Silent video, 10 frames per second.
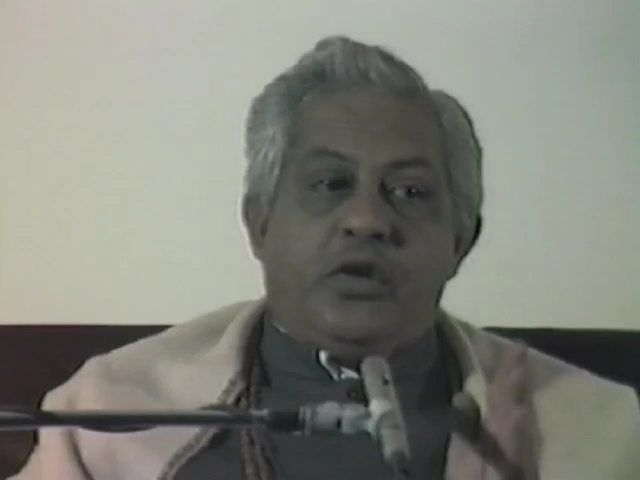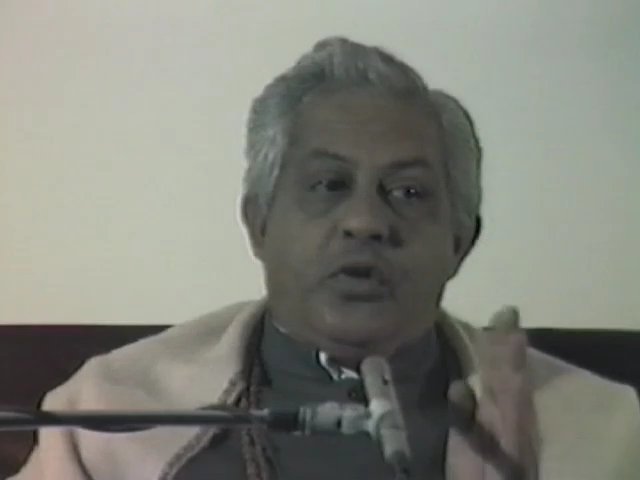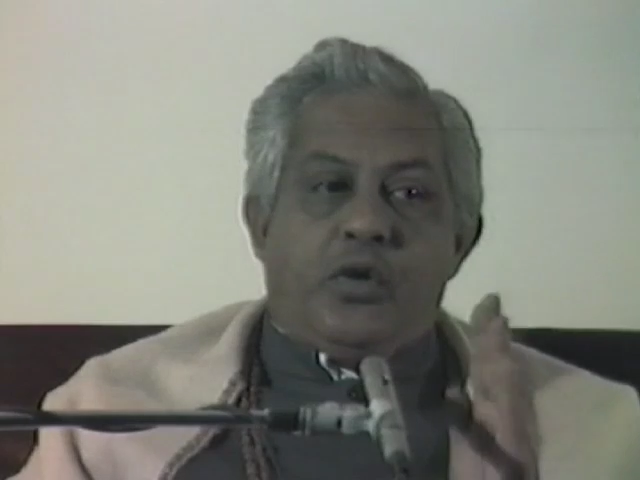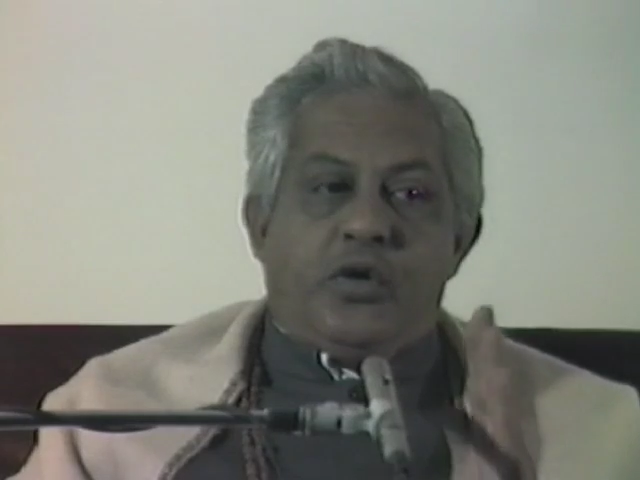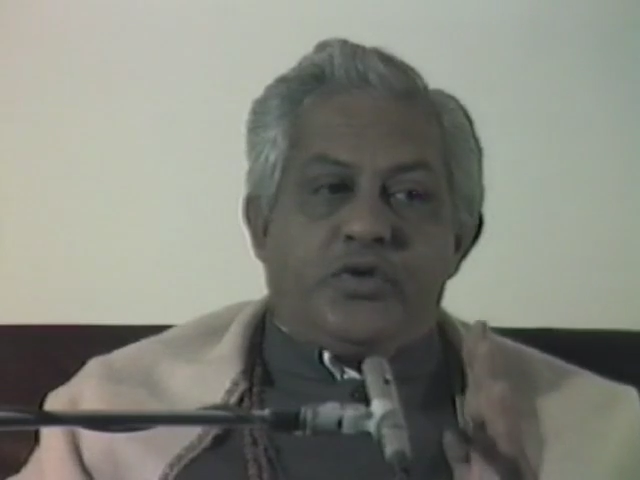the
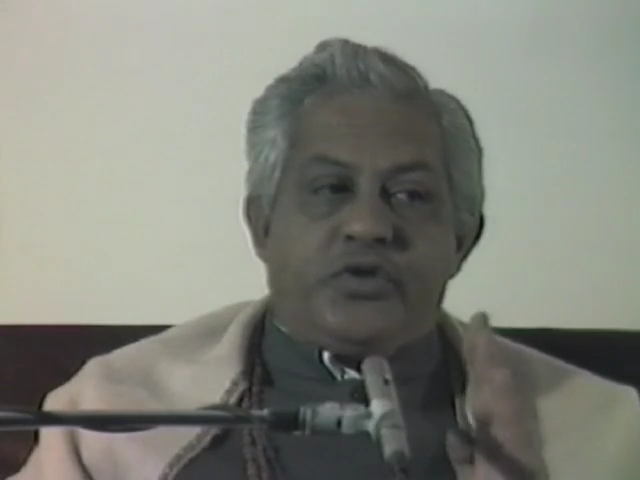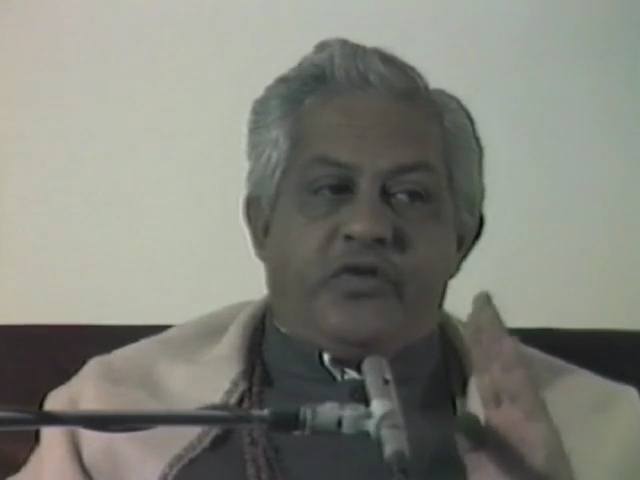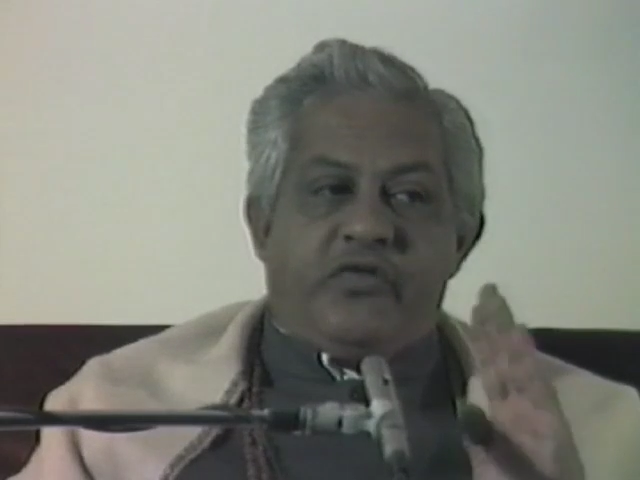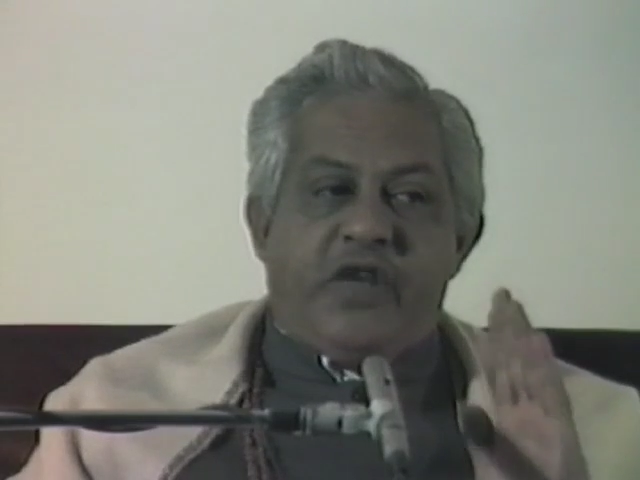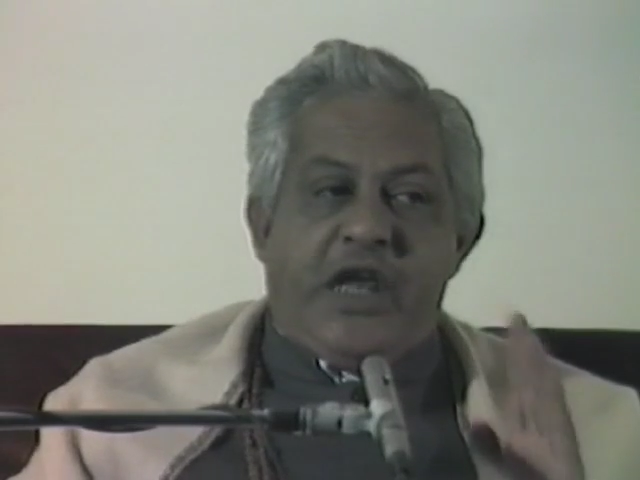laws
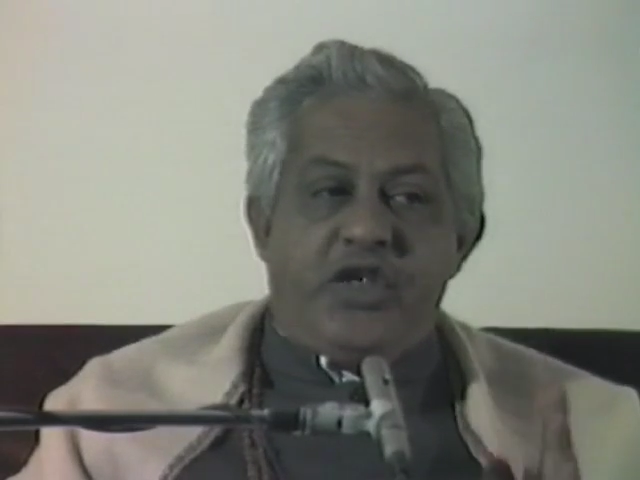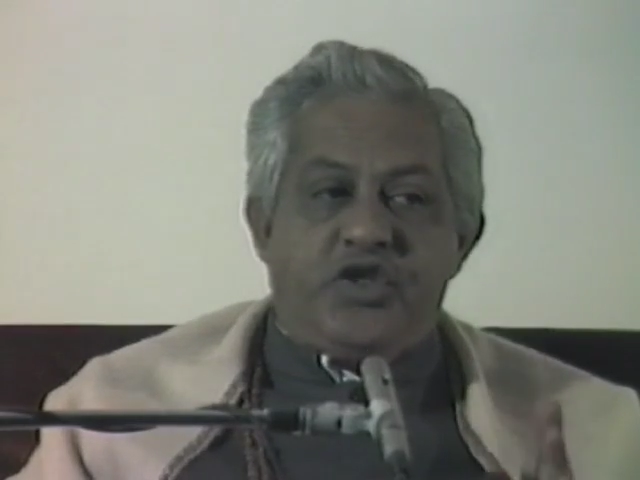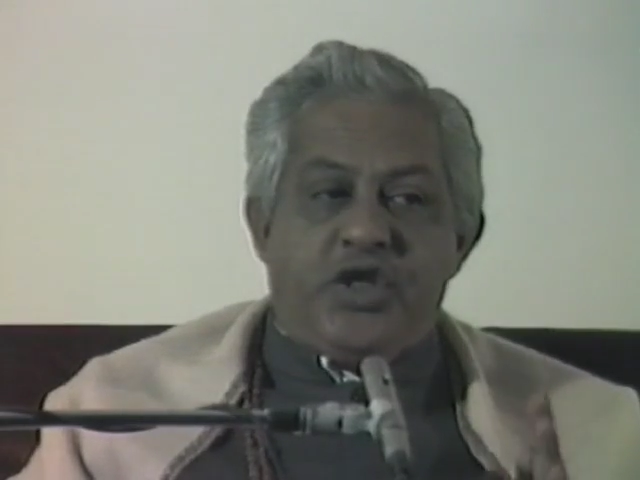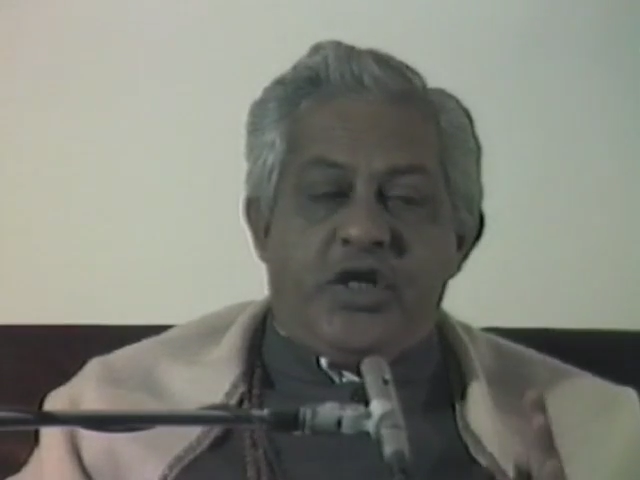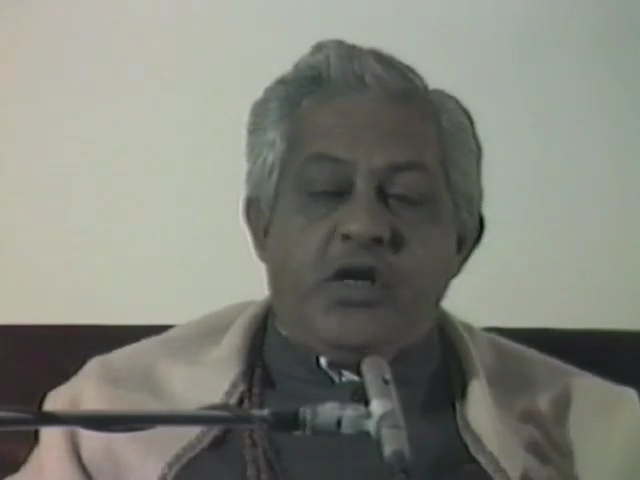of
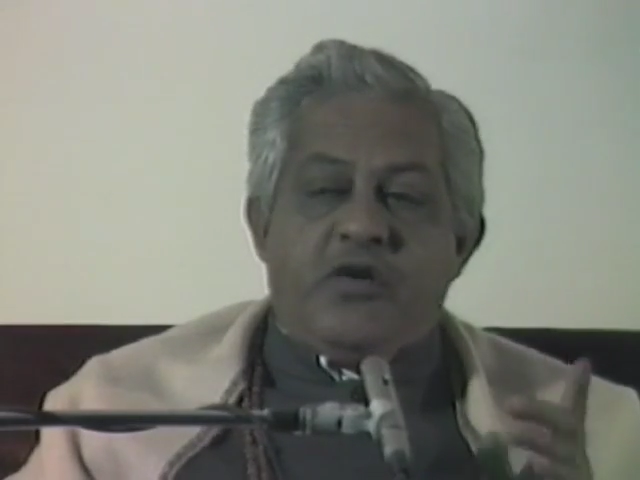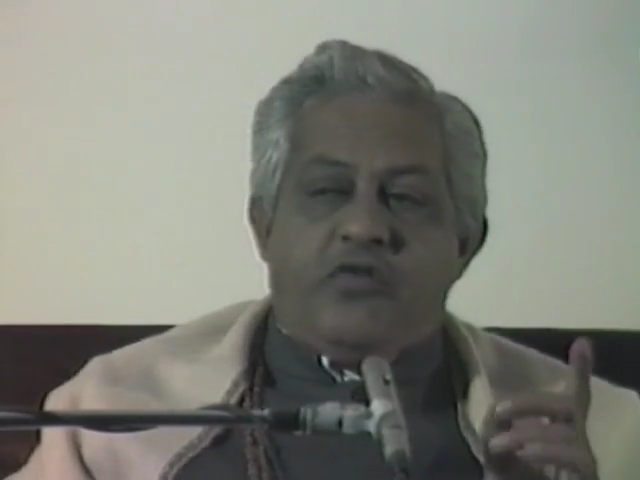nature,